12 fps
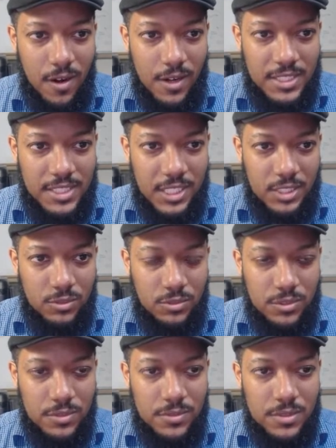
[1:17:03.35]

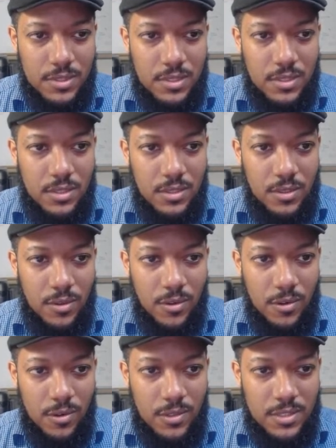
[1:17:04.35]
architectural
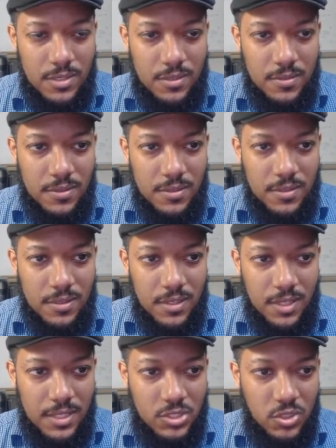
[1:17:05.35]
or
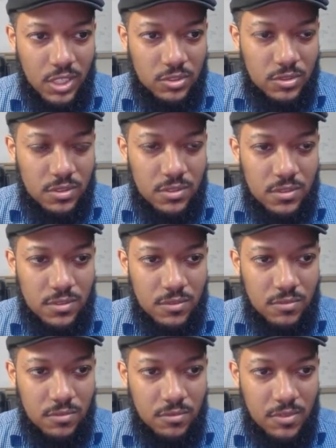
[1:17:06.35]
structural.
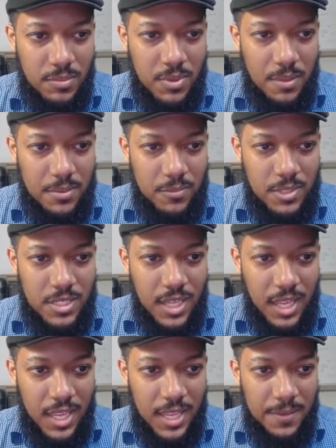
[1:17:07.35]
You probably want
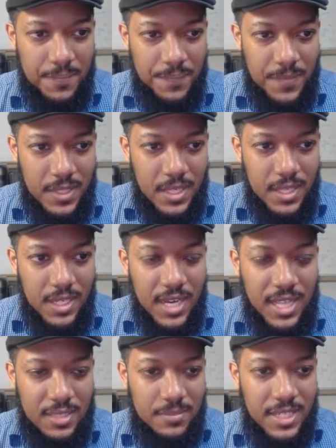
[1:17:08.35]
a
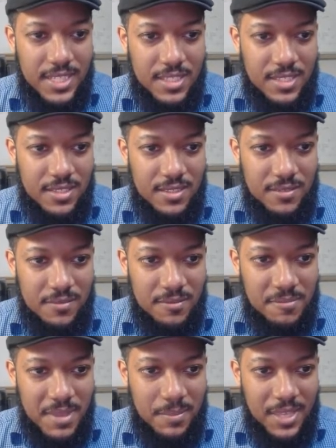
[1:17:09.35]
column that's
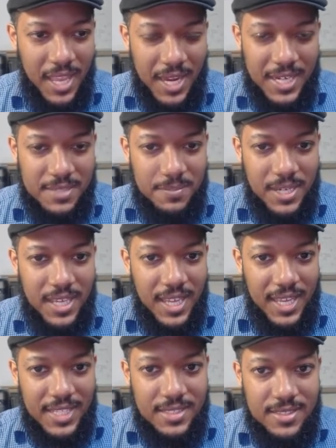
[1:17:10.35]
maybe 8 by
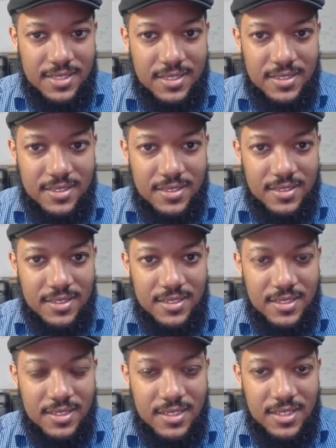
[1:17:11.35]
8.
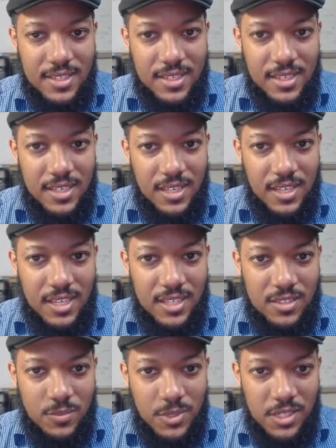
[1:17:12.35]
And
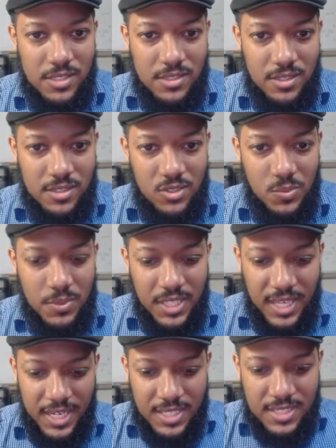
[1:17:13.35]
so we're just going to
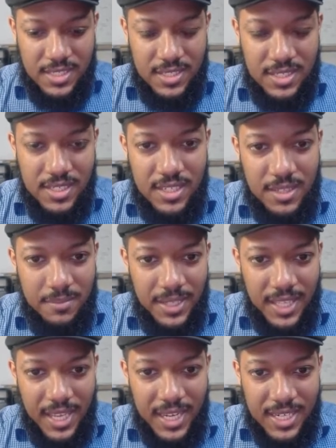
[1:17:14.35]
duplicate, make
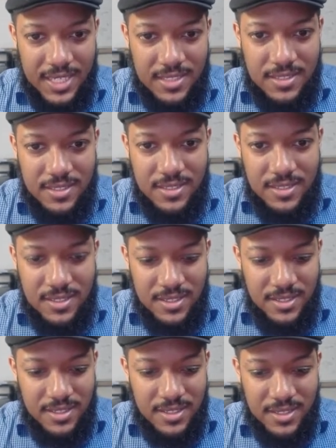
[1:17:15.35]
it 8 inch
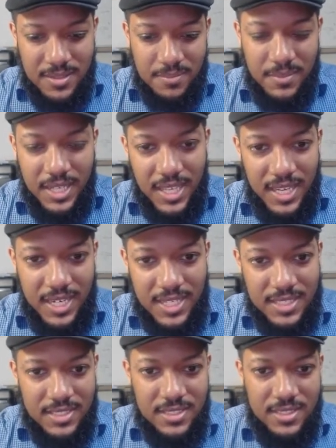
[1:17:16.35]
by 8
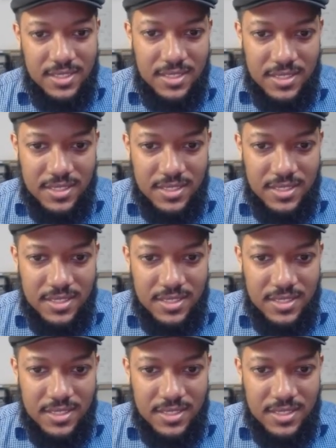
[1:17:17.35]
inch.